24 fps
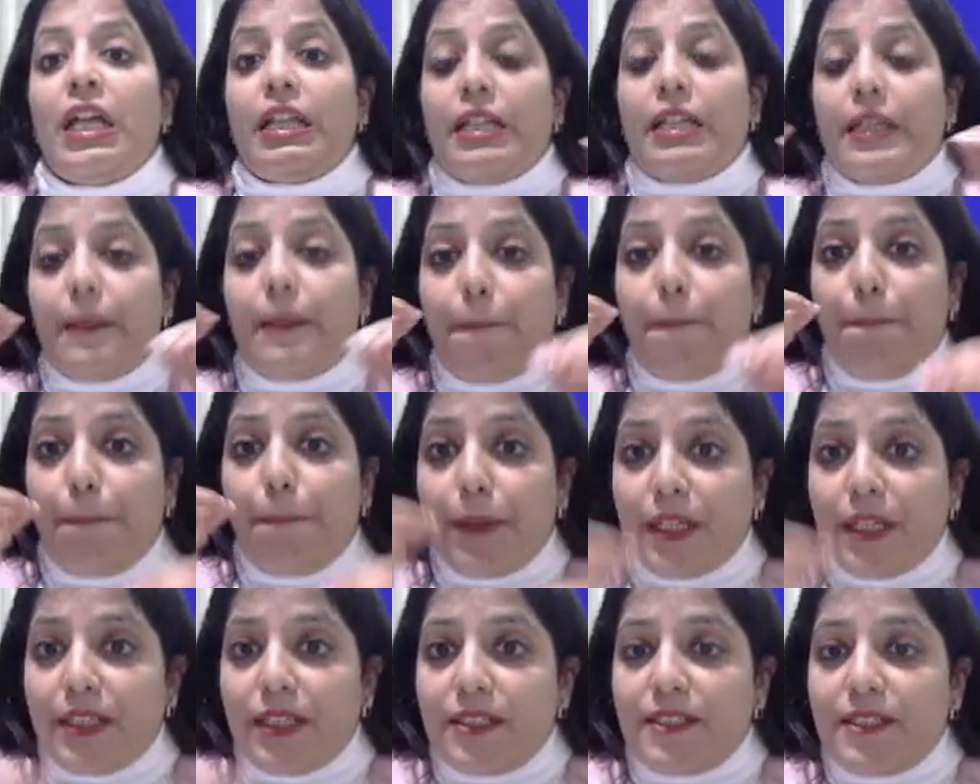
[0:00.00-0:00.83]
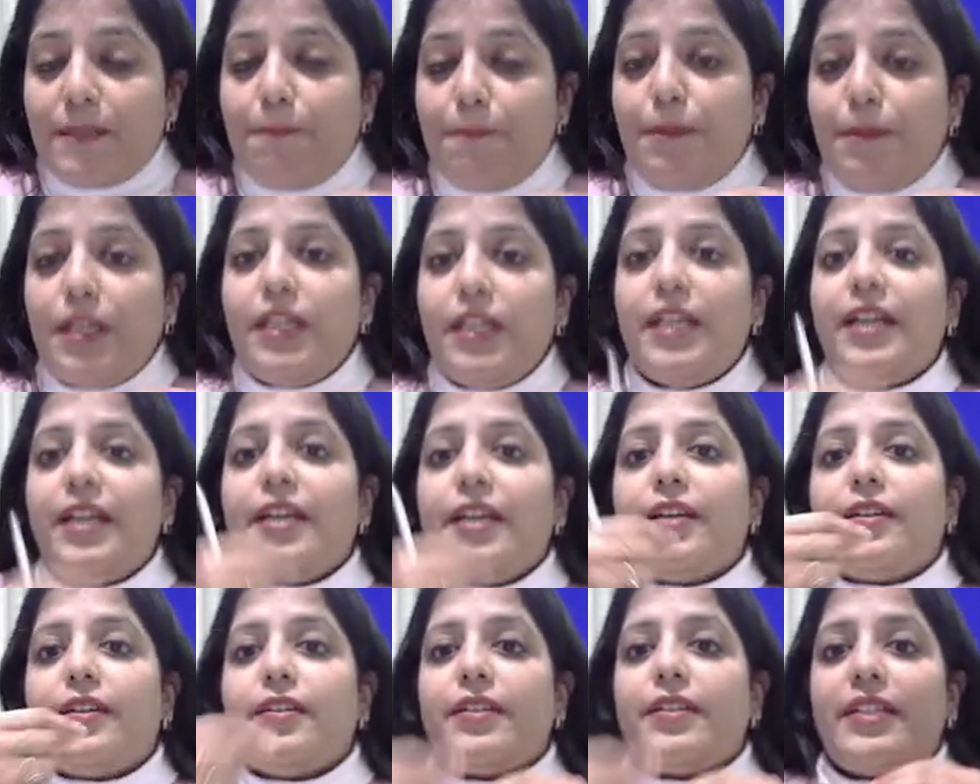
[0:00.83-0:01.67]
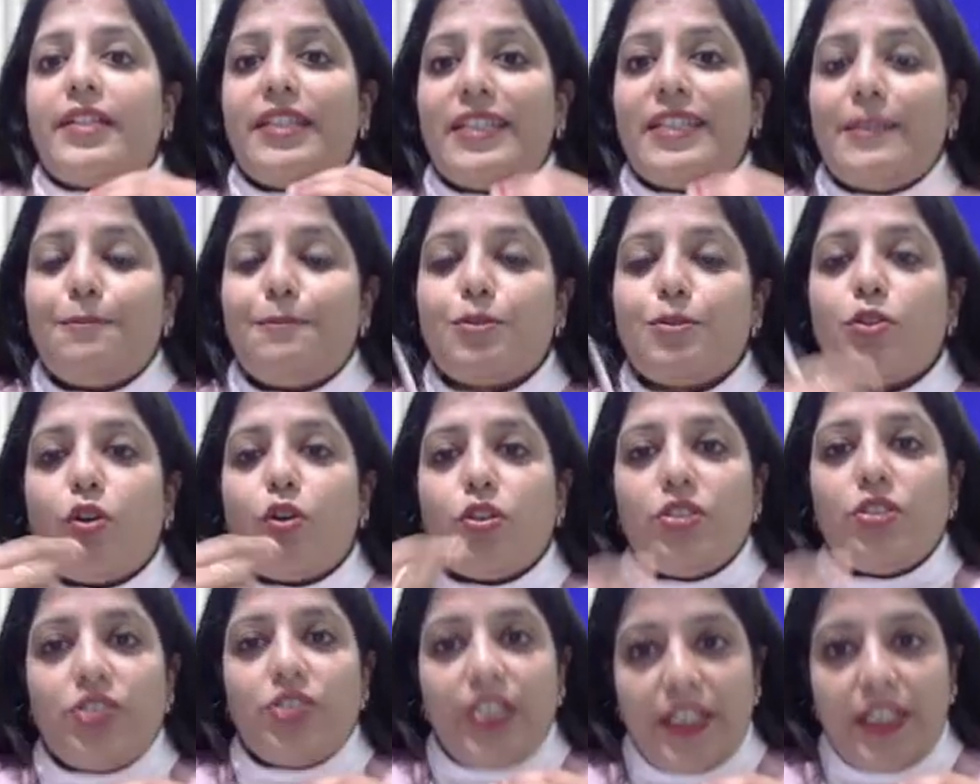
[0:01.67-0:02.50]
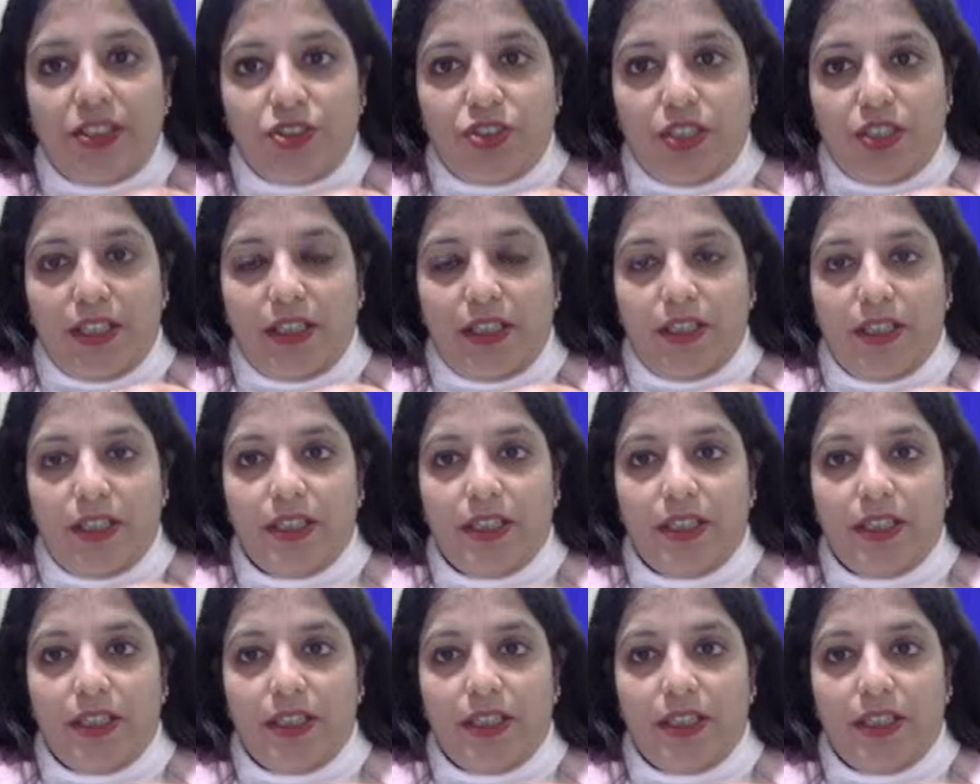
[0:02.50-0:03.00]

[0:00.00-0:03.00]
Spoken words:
The principal here keeps on changing.